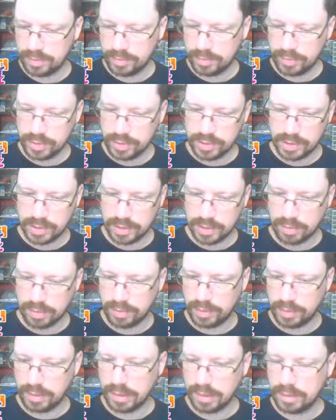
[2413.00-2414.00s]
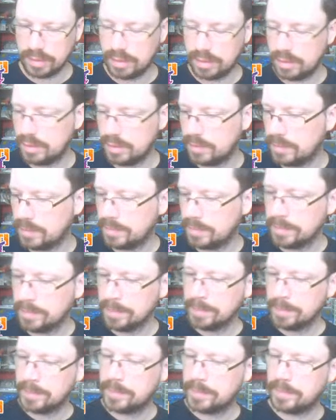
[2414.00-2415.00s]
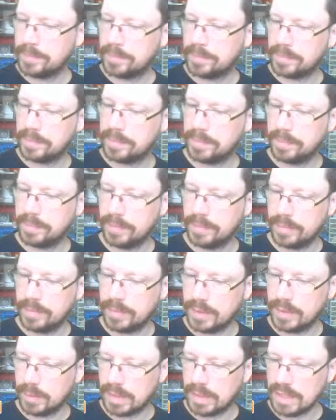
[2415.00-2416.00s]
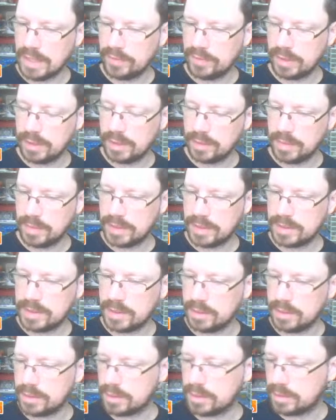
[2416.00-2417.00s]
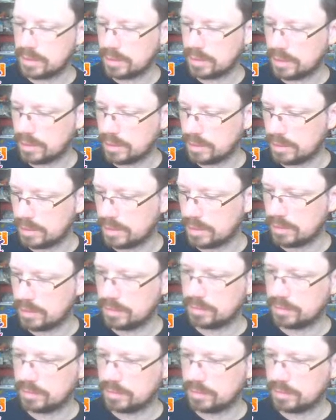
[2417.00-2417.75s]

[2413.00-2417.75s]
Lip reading: which I already did. But I think it makes sense. I'll